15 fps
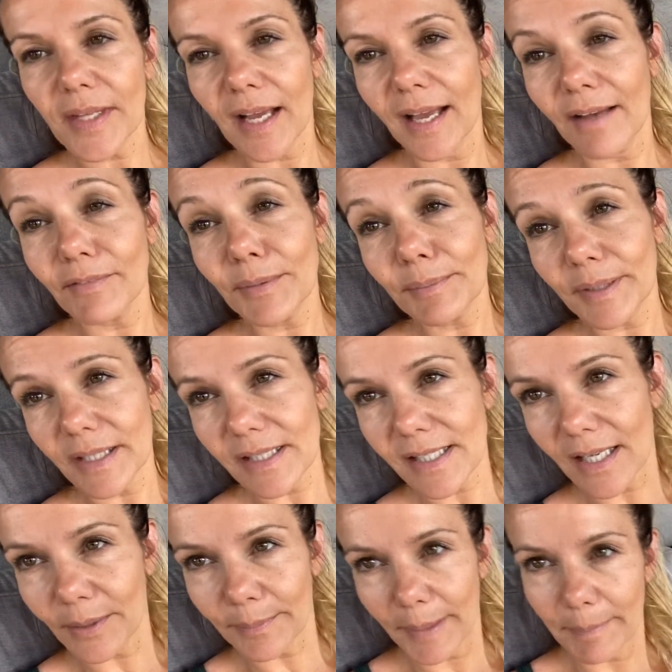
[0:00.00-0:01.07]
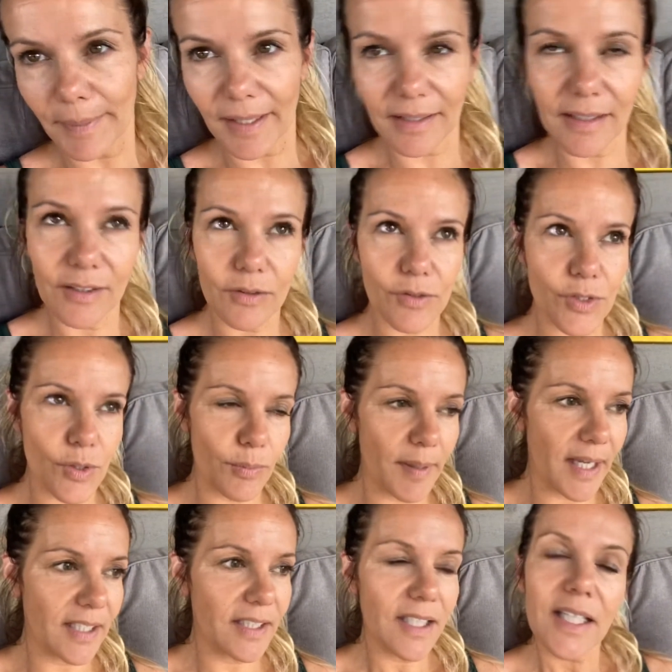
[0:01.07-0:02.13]
I have them by the side of my bed. I know it's so
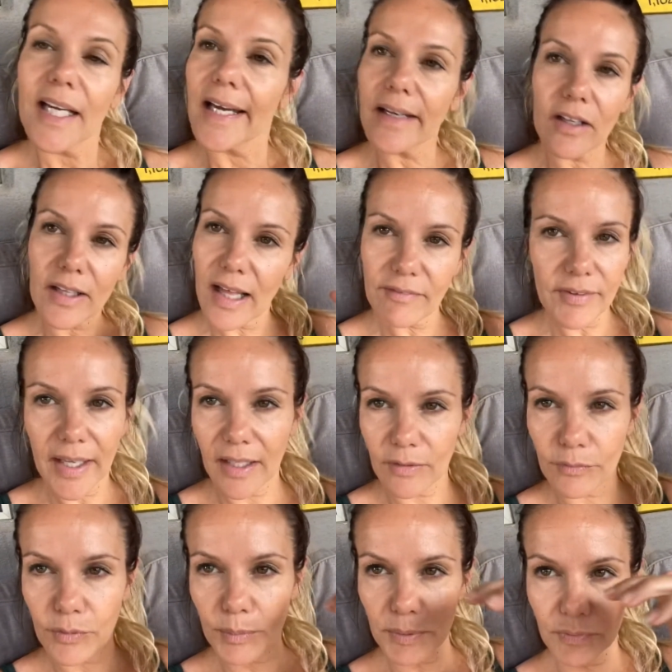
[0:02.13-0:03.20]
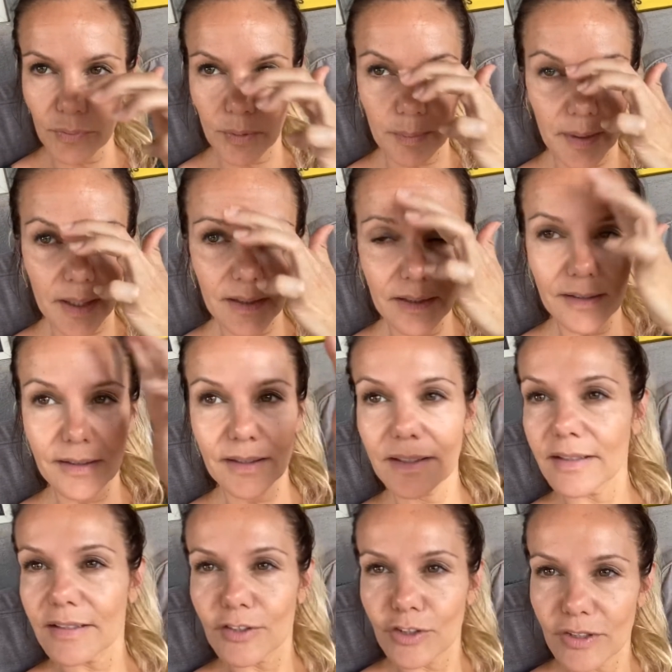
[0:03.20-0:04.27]
bad. And I'll have a handful before bed. It
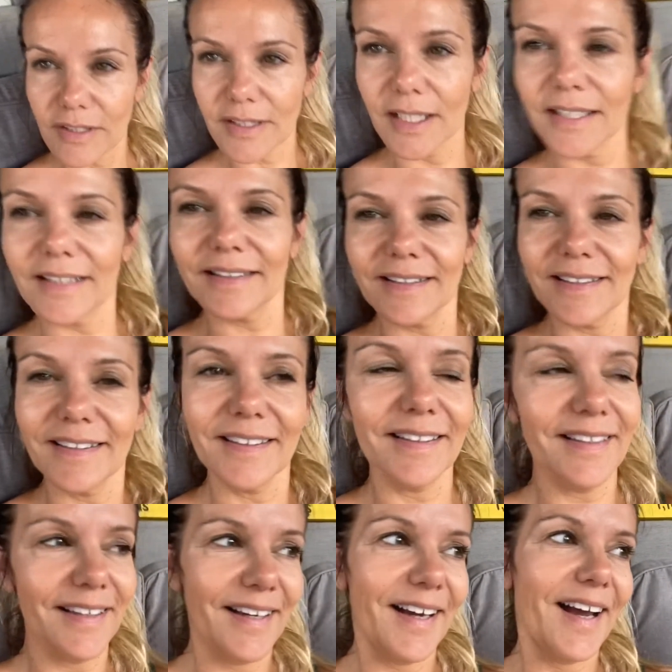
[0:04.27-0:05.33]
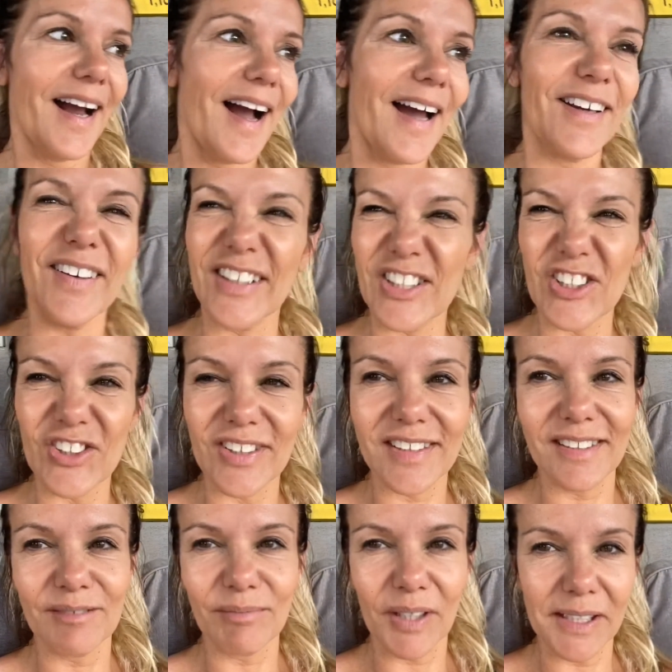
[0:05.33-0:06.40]
is just, I know I
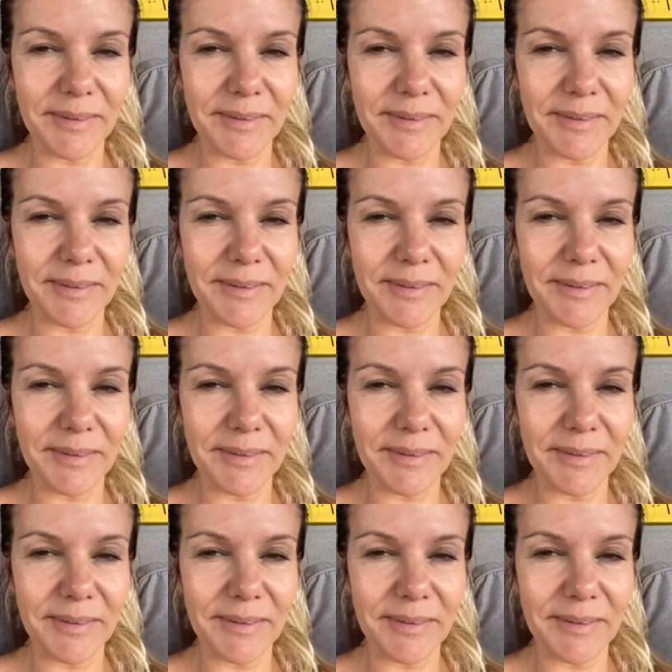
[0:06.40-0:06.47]
shouldn't, but.